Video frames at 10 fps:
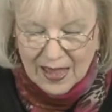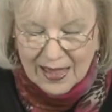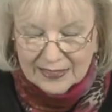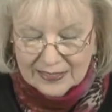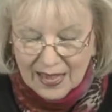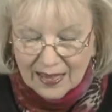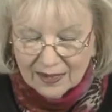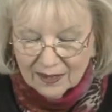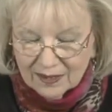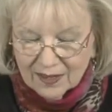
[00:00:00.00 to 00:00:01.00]

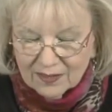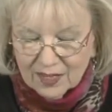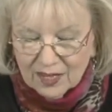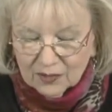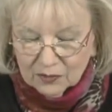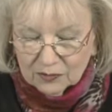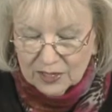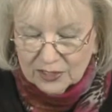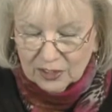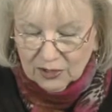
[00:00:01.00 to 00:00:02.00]
Isaiah, the
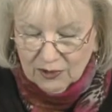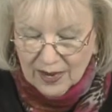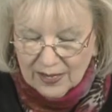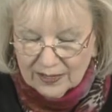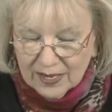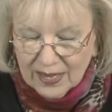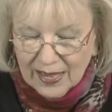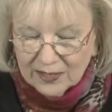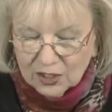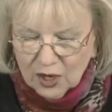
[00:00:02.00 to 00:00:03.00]
aristocrat,
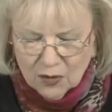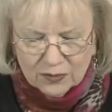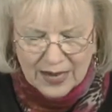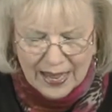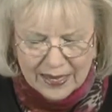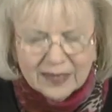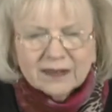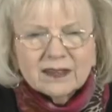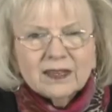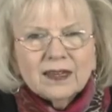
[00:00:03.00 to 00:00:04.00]
had to go
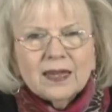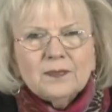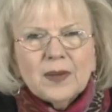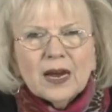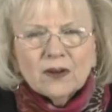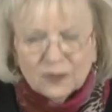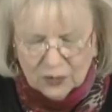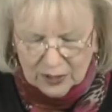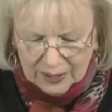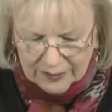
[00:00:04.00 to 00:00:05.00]
naked and
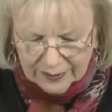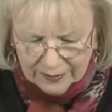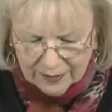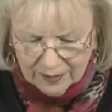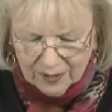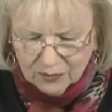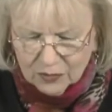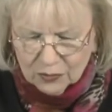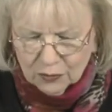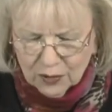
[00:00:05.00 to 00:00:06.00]
barefooted
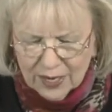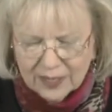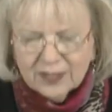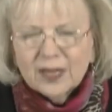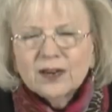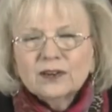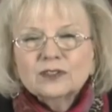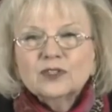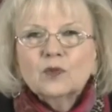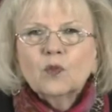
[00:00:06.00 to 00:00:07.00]
for 3
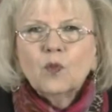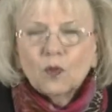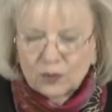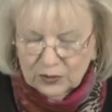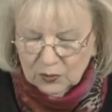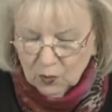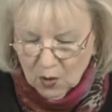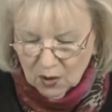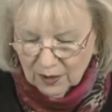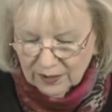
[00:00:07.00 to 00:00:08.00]
years to
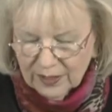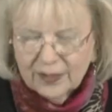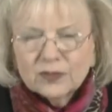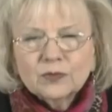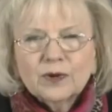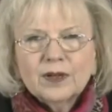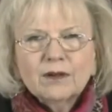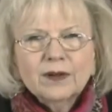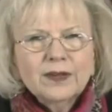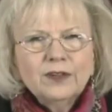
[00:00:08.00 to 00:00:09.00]
warn
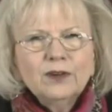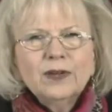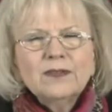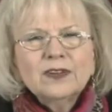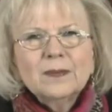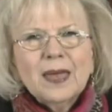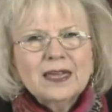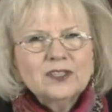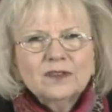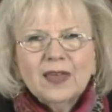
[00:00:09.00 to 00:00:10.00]
Israel. Can you even
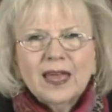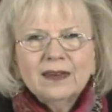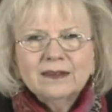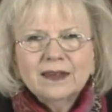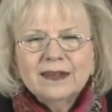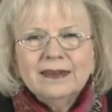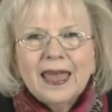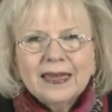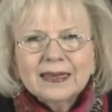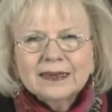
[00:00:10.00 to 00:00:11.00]
imagine that?
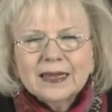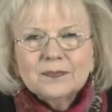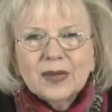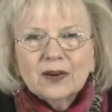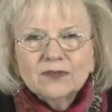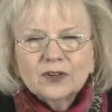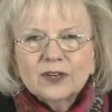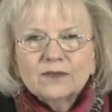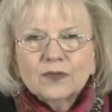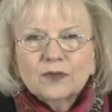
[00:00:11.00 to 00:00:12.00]
Naked and
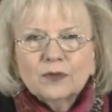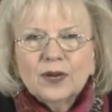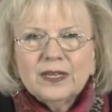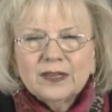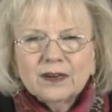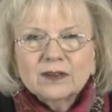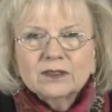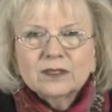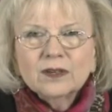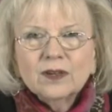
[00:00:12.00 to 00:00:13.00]
barefooted for 3
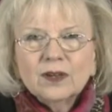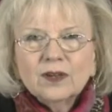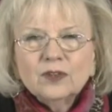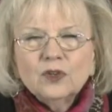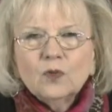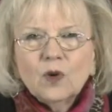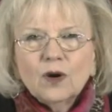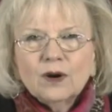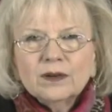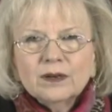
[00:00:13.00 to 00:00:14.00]
years to
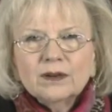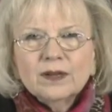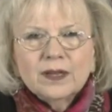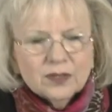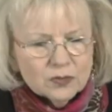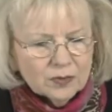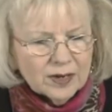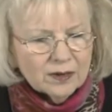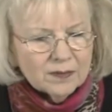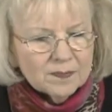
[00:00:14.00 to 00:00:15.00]
warn
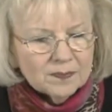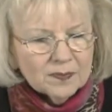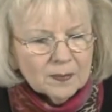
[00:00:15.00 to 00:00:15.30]
Israel.